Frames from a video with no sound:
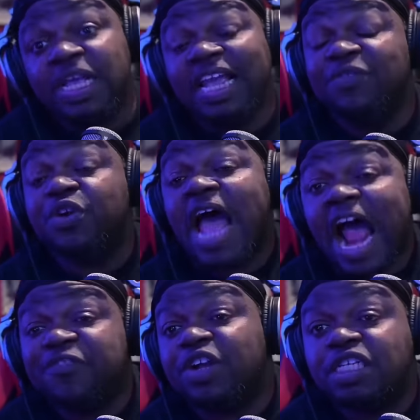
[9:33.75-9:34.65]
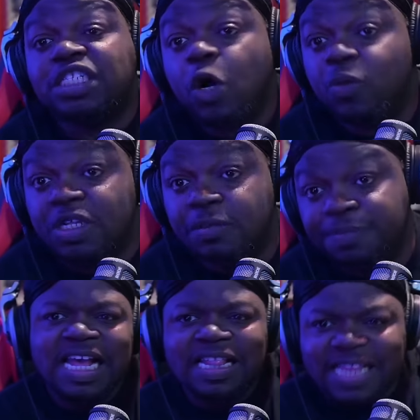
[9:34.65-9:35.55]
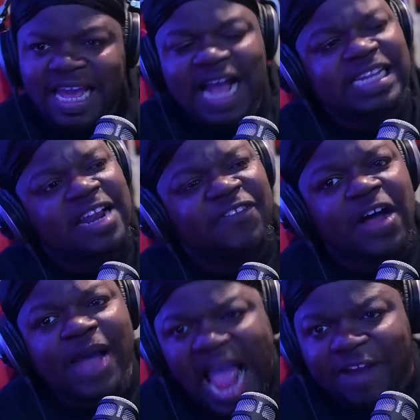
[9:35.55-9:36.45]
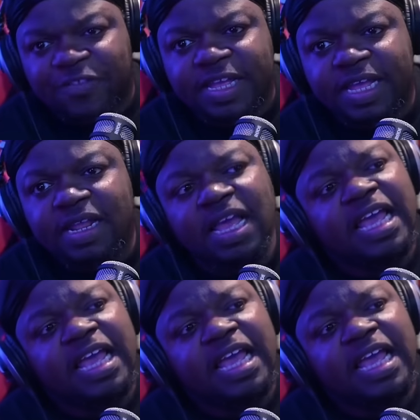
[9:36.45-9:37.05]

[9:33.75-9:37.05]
Even though Africa sold them, they identify with African,